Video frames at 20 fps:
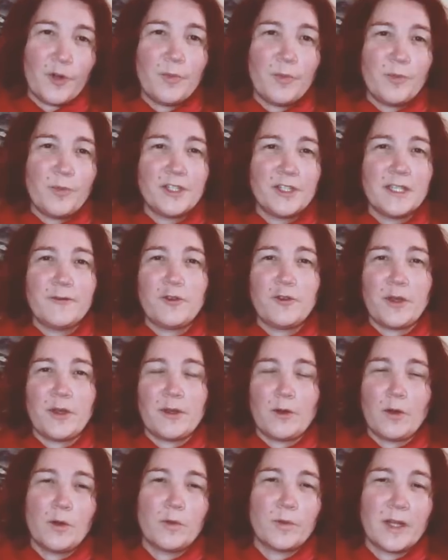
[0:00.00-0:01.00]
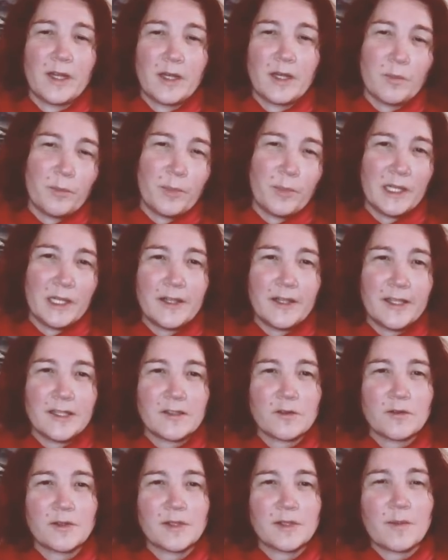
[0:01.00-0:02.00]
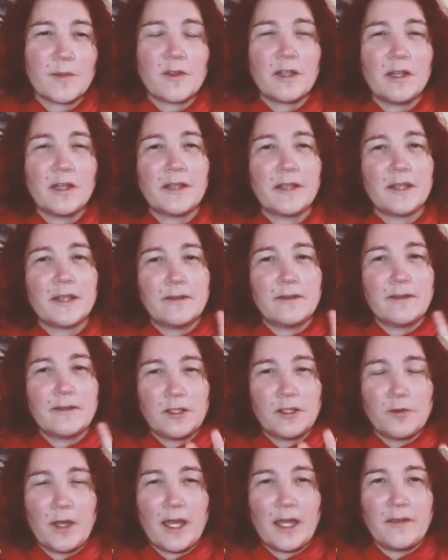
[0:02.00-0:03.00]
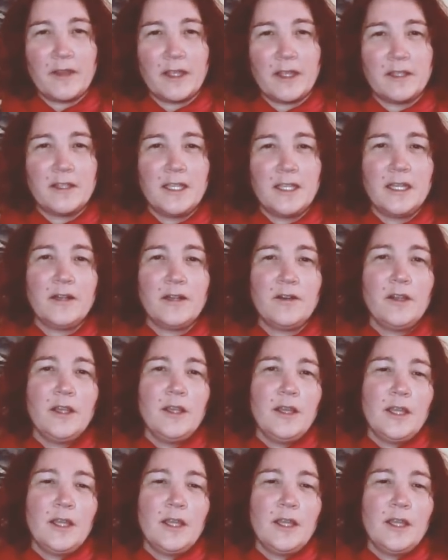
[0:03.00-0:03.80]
property, if you own any buildings or something like that, then you add that here.